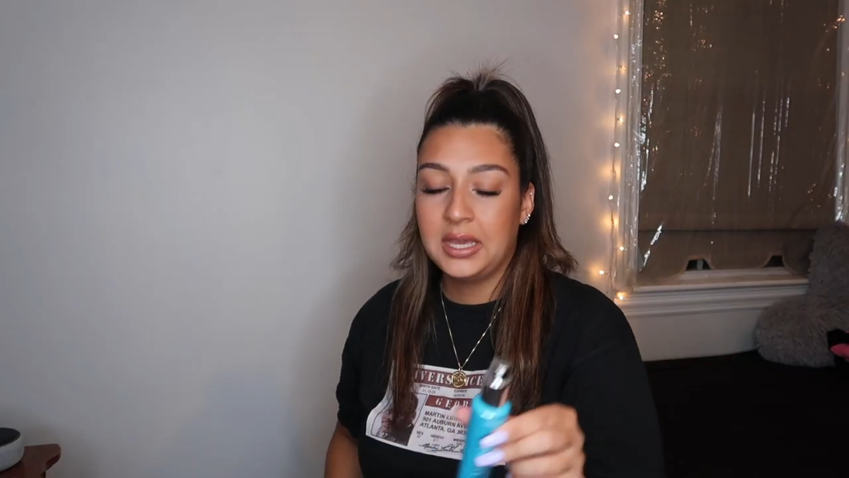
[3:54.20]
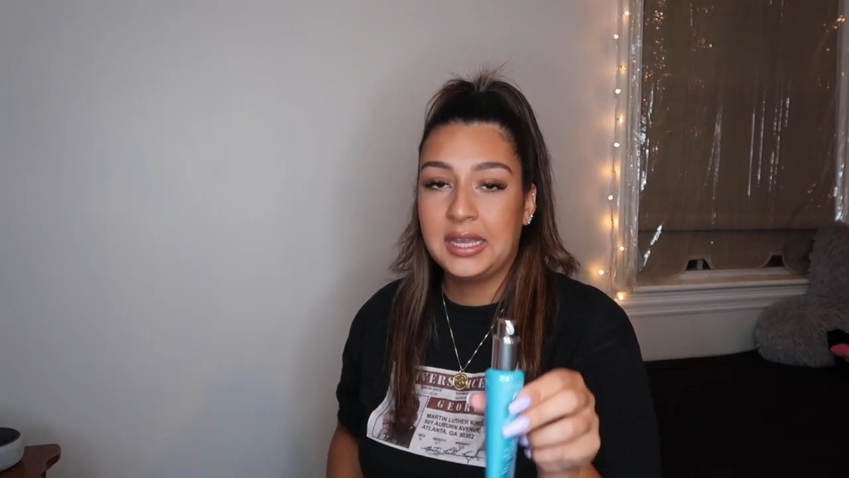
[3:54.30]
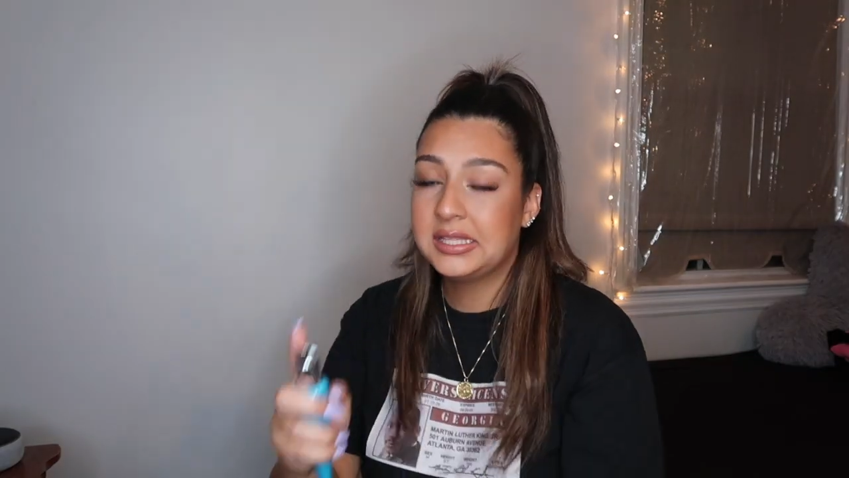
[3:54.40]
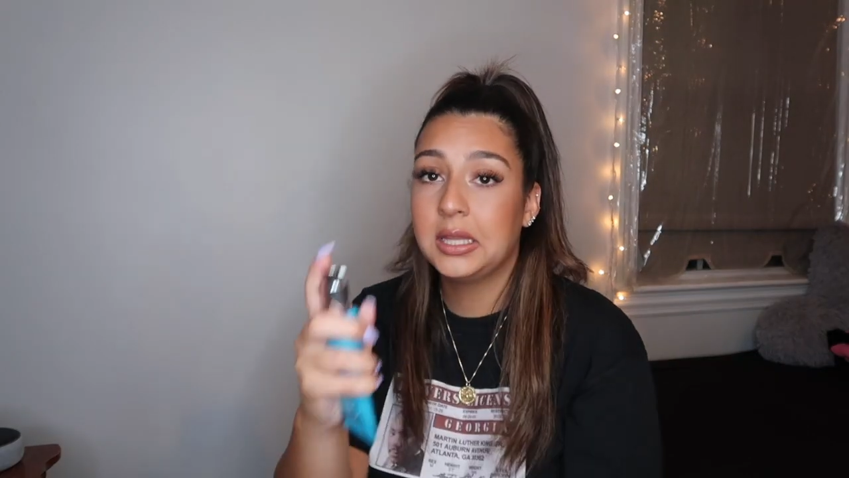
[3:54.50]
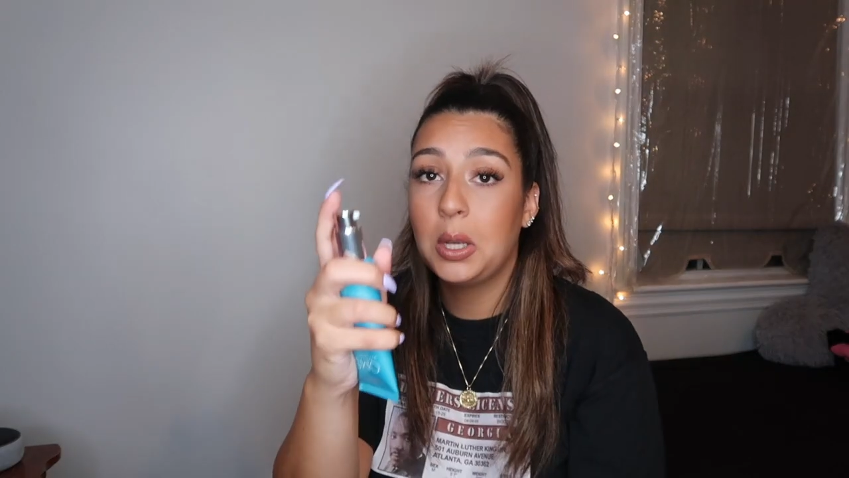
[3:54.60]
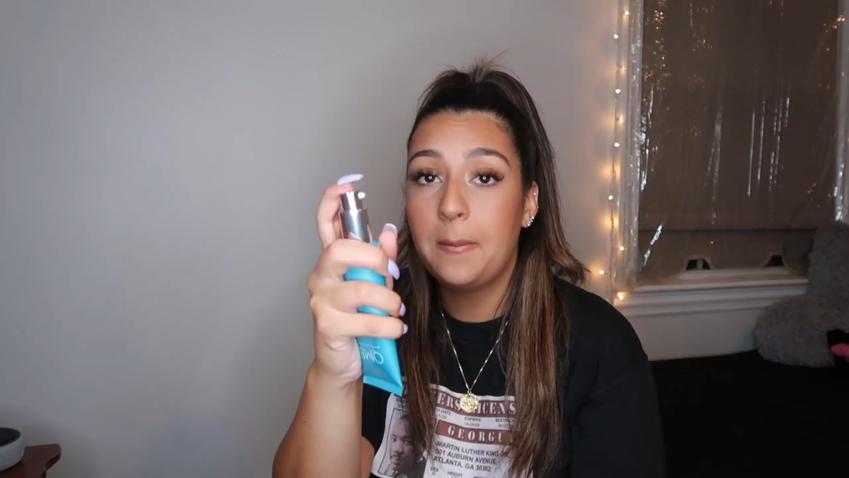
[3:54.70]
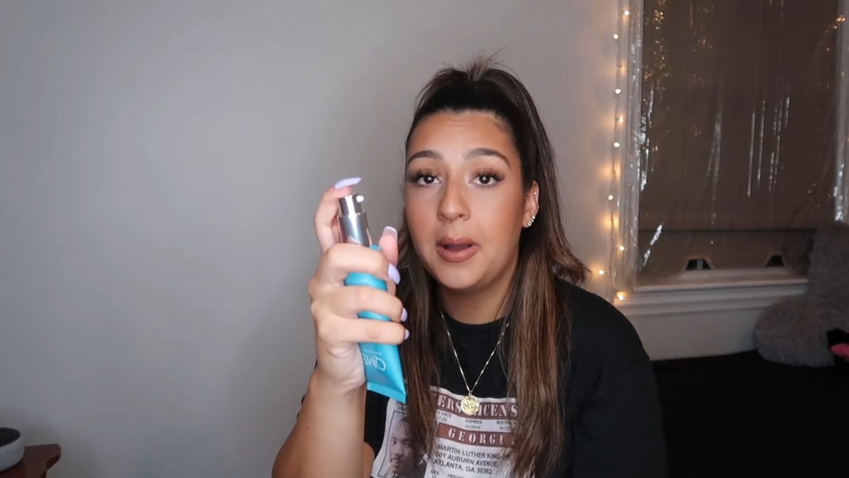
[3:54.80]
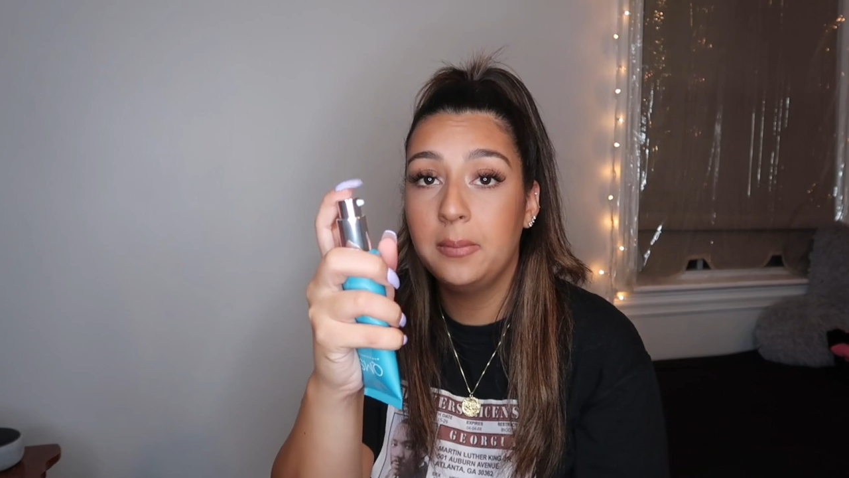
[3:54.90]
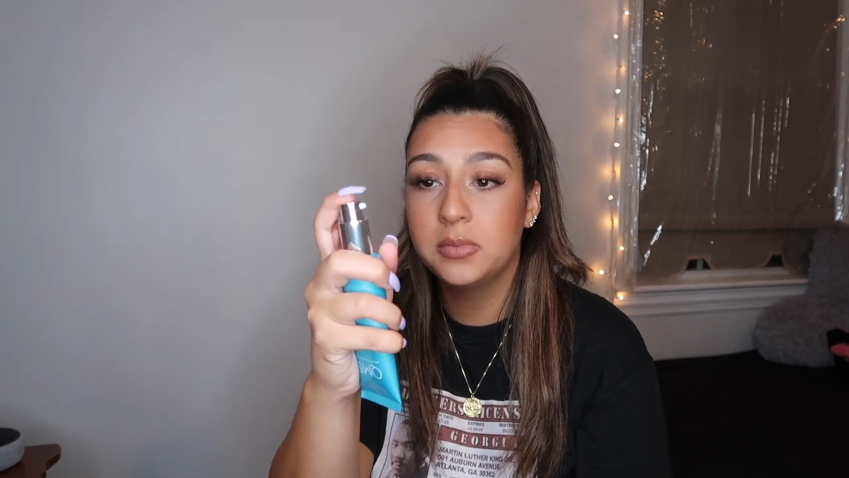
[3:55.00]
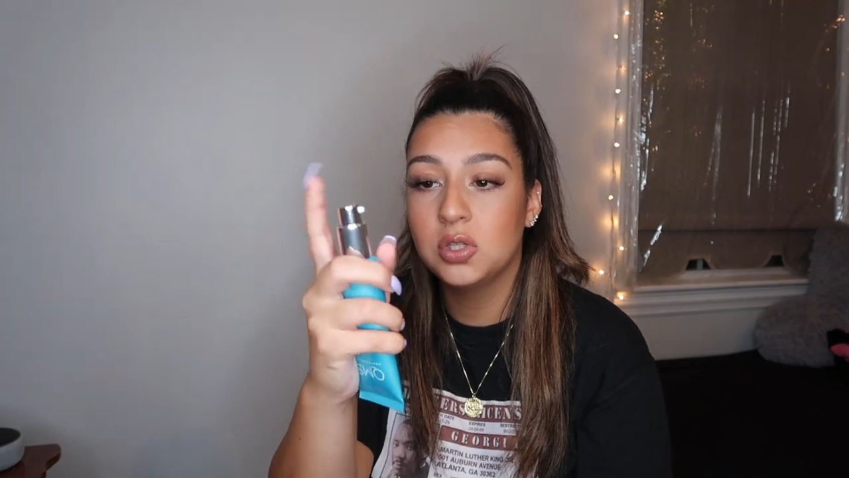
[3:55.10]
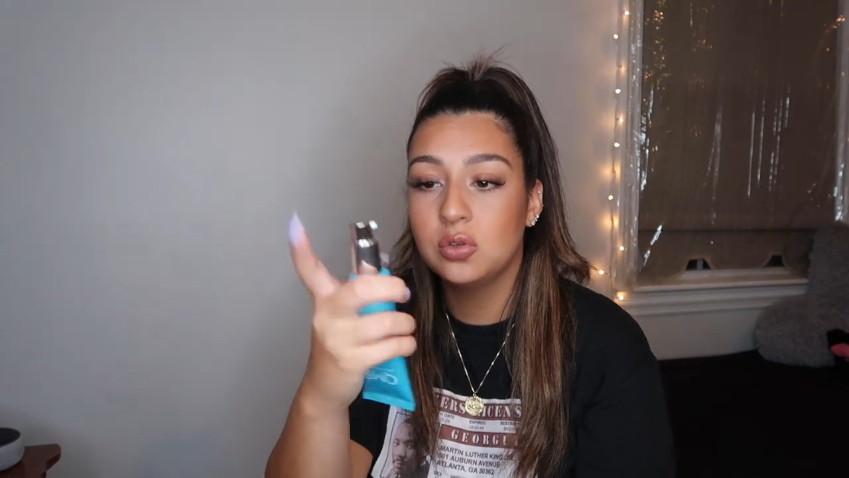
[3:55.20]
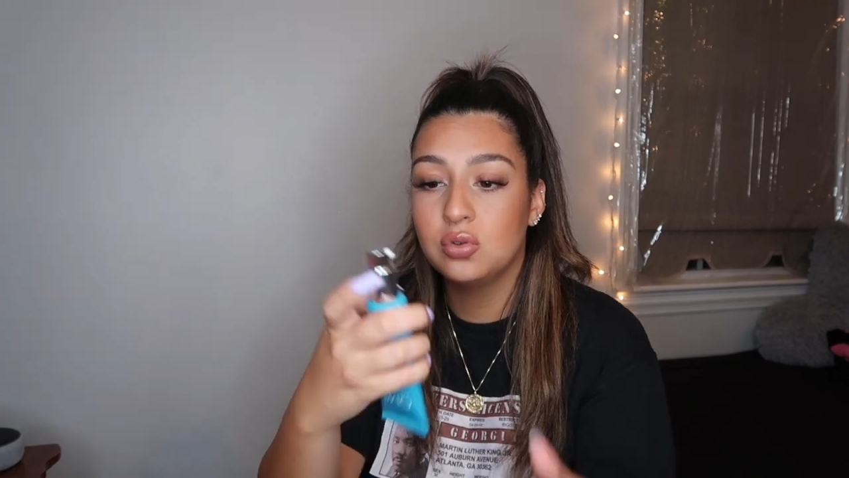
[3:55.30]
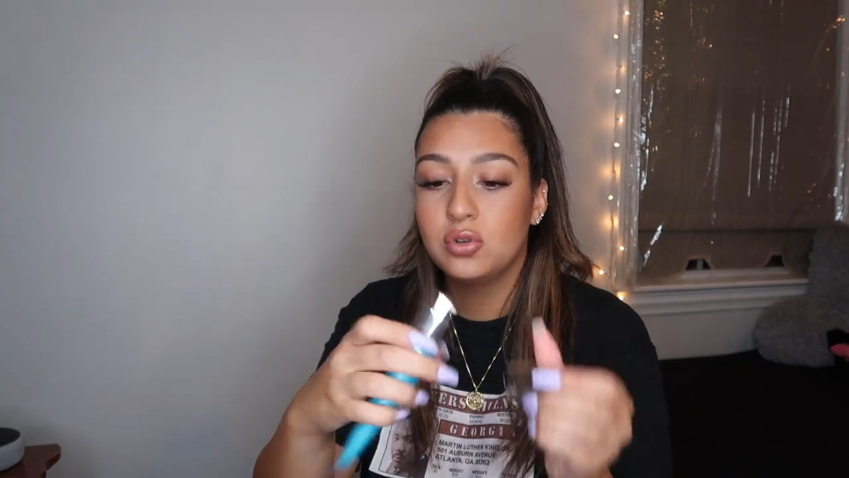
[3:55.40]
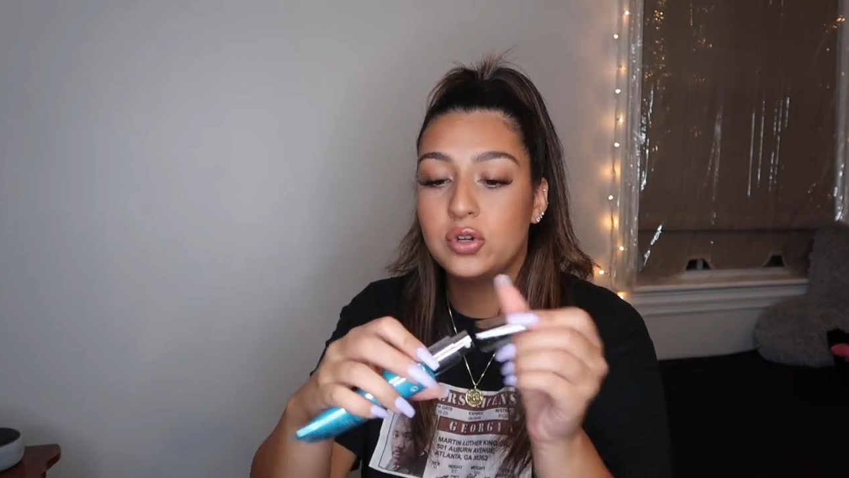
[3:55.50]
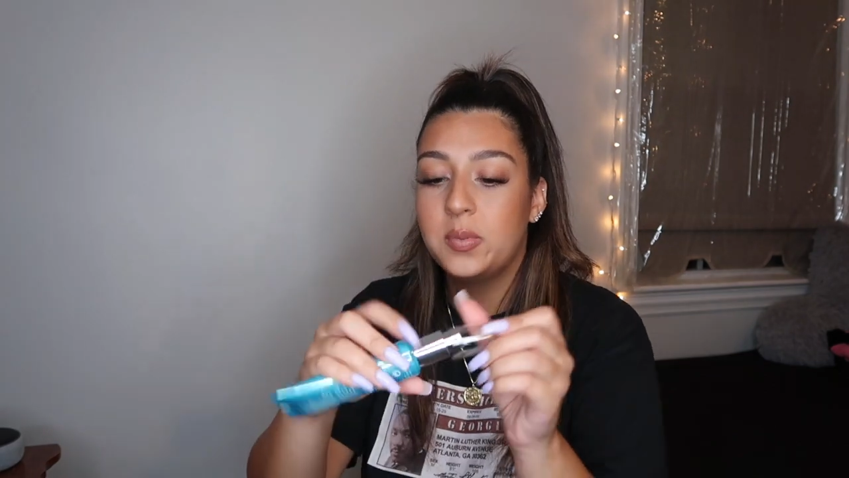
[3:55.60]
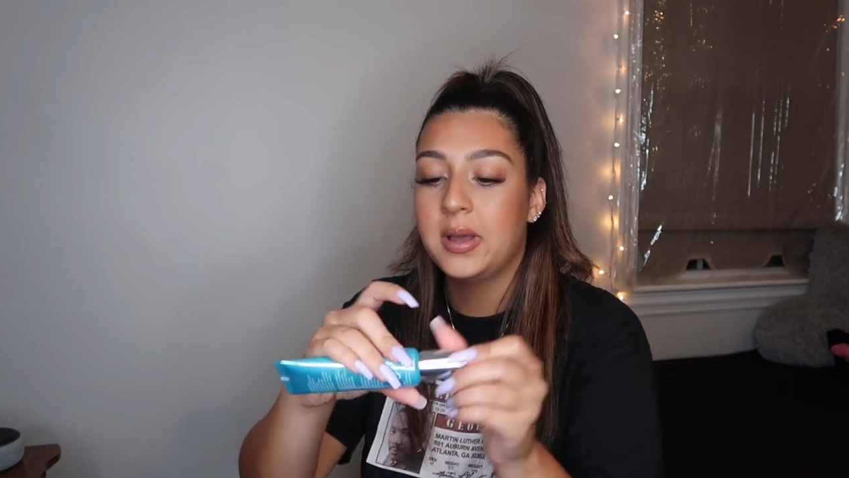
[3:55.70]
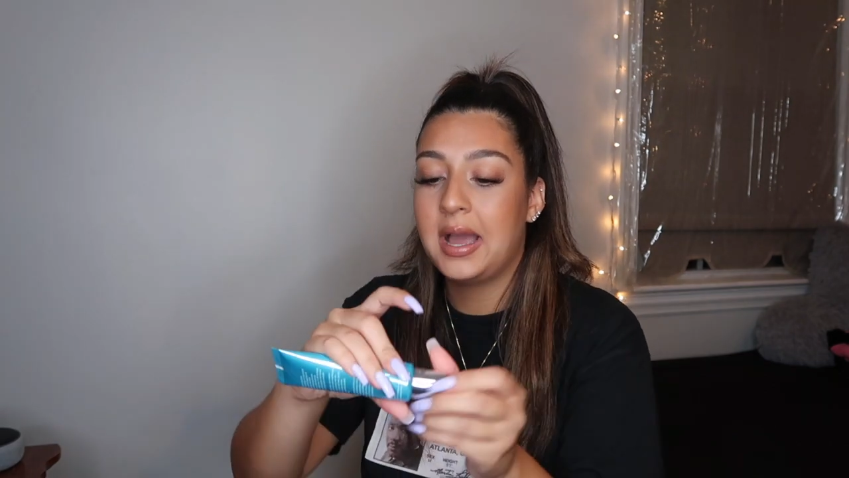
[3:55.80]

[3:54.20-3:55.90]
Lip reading: It's a little pump tube.